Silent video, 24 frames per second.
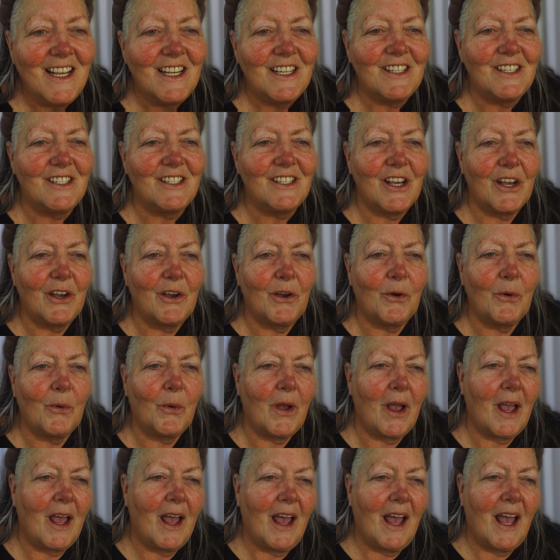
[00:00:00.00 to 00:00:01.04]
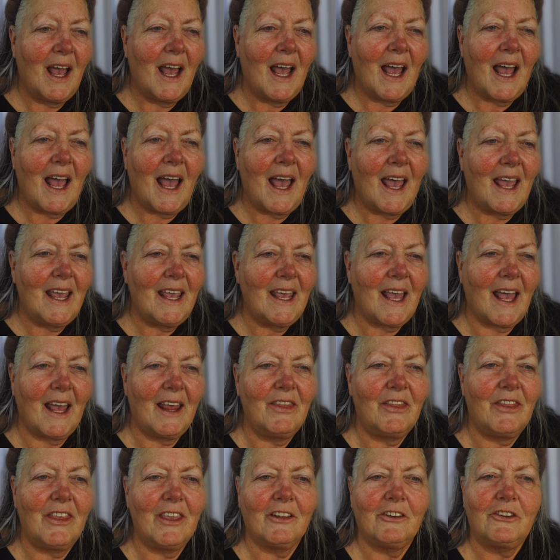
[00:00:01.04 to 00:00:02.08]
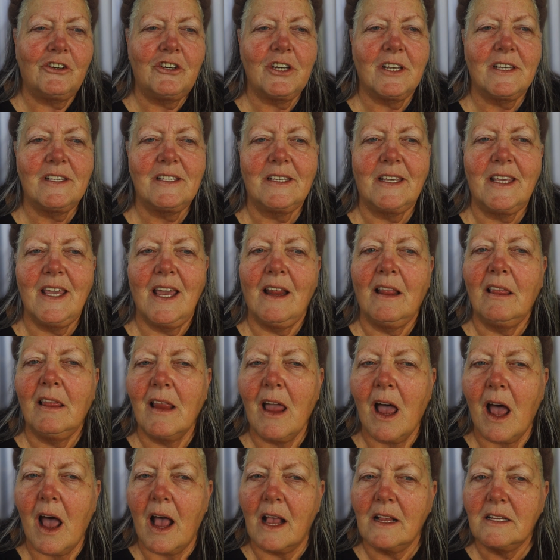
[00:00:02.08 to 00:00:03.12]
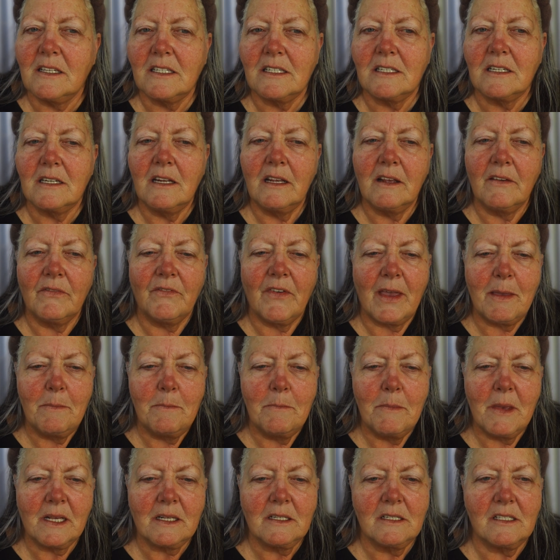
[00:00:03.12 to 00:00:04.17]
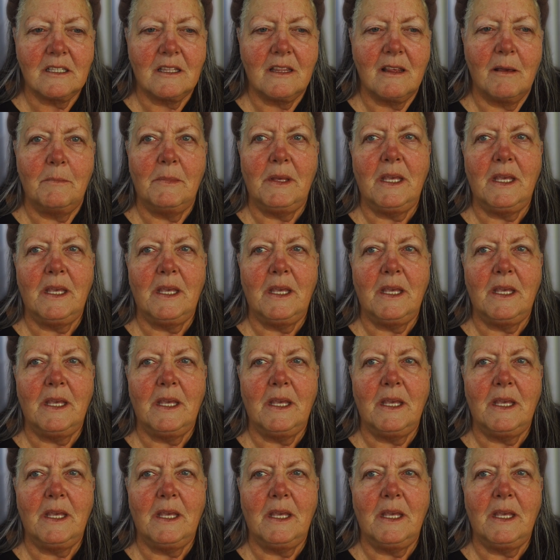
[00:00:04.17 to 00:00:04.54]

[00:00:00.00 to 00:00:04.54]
So they'll just get lost if I mix them